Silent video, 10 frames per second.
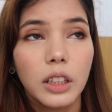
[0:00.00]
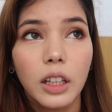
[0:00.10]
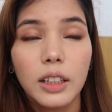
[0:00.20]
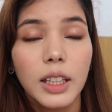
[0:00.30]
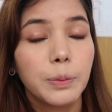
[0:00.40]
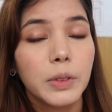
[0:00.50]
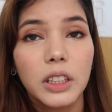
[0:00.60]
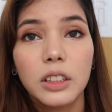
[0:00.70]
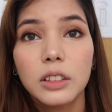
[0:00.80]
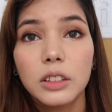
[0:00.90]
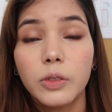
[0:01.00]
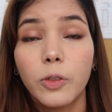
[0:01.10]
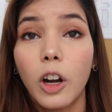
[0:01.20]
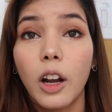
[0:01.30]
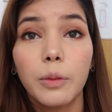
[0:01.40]
and lip tints
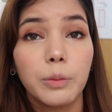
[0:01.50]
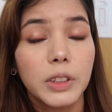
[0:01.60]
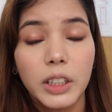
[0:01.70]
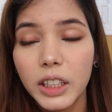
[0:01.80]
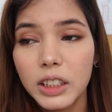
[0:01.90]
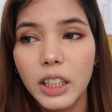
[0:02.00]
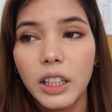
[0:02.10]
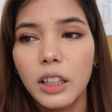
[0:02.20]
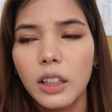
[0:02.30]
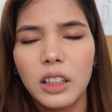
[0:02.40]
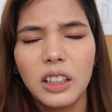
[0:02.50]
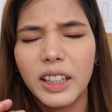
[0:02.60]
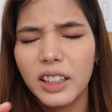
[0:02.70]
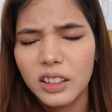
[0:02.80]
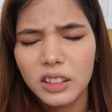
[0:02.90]
from 3C,
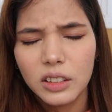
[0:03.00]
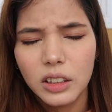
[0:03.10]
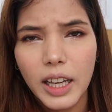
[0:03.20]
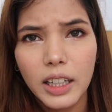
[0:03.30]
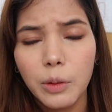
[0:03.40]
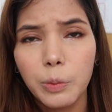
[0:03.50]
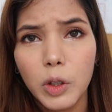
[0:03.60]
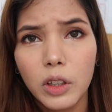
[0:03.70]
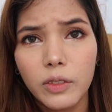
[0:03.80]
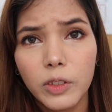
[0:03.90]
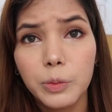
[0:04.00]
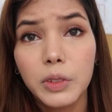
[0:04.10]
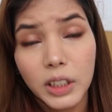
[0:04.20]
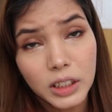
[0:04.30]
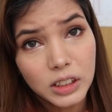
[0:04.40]
like any product from
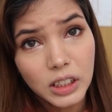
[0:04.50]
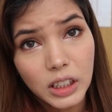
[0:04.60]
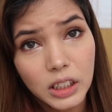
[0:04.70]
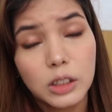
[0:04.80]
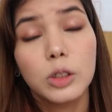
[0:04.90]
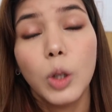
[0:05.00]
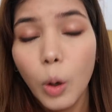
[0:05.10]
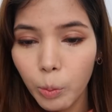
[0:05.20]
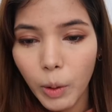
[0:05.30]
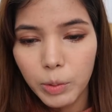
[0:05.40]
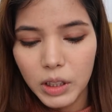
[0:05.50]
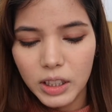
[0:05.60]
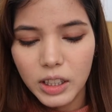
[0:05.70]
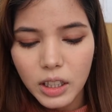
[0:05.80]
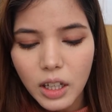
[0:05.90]
3C is so
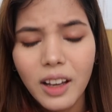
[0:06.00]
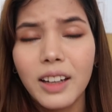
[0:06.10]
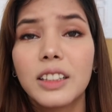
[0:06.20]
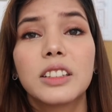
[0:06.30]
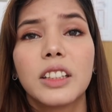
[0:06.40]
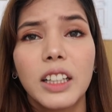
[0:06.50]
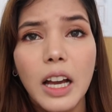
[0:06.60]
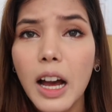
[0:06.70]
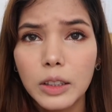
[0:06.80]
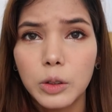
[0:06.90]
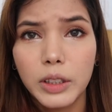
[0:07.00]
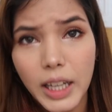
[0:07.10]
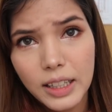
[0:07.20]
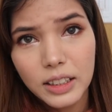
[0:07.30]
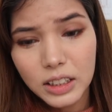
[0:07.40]
popular and it's really hard to
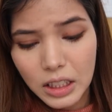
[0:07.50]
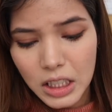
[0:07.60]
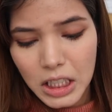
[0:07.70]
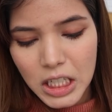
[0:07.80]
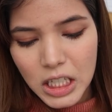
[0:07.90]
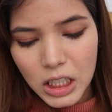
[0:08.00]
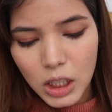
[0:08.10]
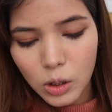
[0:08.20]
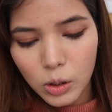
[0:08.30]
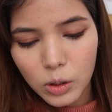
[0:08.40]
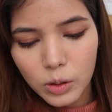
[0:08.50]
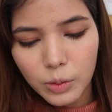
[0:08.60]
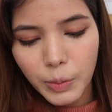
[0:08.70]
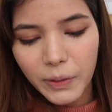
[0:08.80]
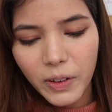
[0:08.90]
get. So
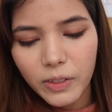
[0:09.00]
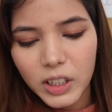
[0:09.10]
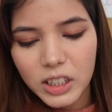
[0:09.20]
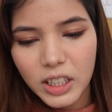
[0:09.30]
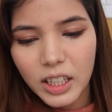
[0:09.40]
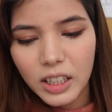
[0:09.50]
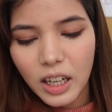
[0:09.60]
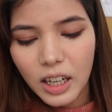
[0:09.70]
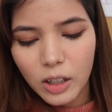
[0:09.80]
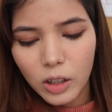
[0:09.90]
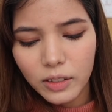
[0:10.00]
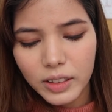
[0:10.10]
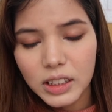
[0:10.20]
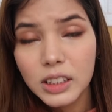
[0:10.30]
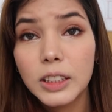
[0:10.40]
my favorite shade are
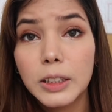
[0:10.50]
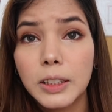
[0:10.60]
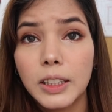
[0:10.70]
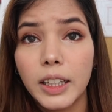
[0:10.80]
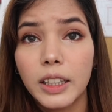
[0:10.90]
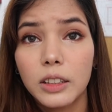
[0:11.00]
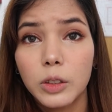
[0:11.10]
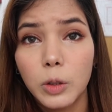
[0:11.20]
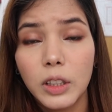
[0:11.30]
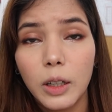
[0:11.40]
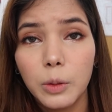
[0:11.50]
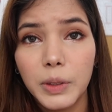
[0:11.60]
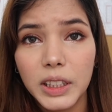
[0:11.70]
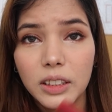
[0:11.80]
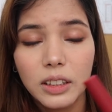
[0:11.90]
always like sold out,
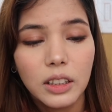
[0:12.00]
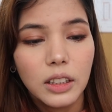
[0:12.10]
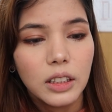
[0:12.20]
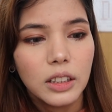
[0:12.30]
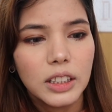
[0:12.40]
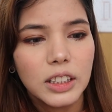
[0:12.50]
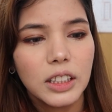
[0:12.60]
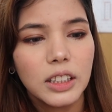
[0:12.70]
but this